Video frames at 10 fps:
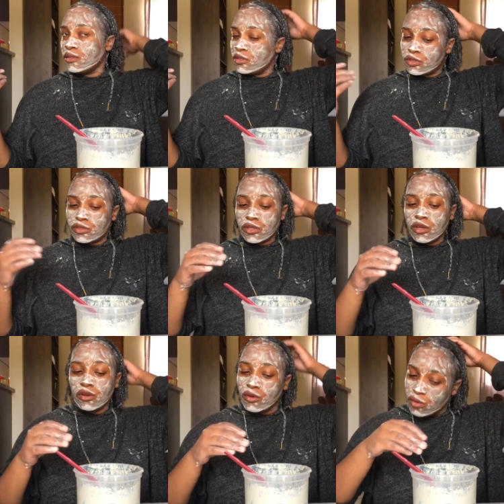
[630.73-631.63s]

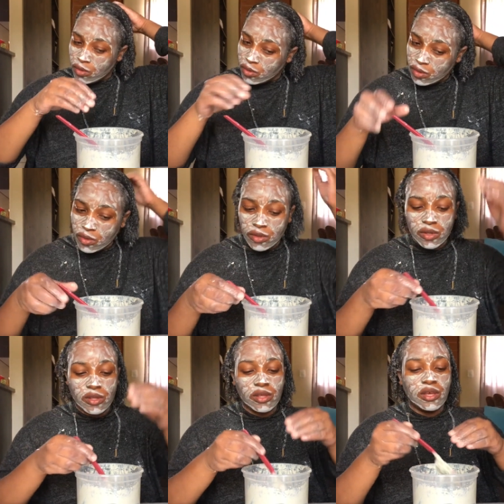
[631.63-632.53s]
so
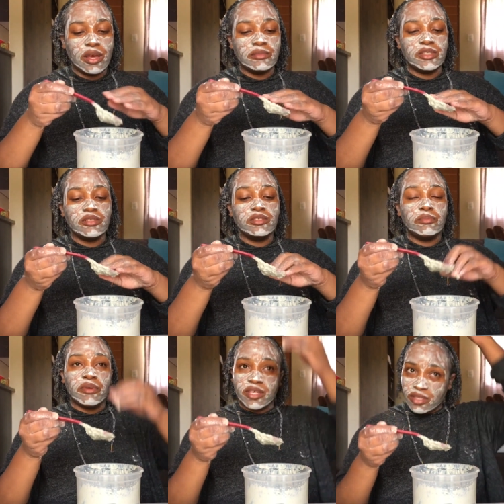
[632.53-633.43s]
I'm still
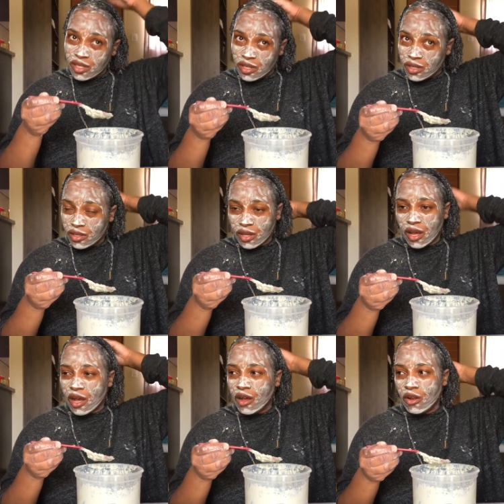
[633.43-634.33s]
debating
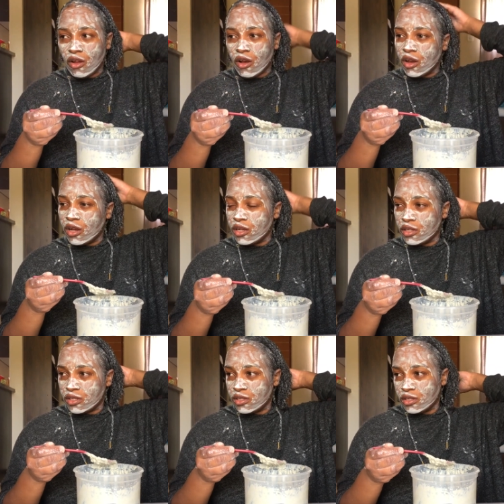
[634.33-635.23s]
how long
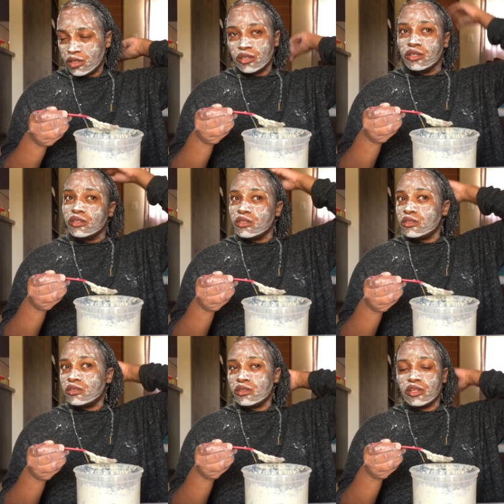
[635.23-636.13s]

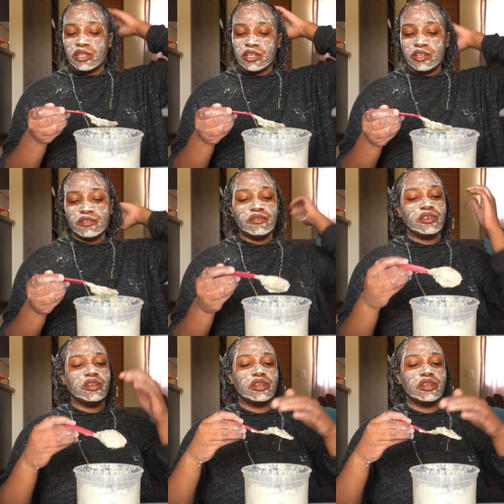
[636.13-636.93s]
to leave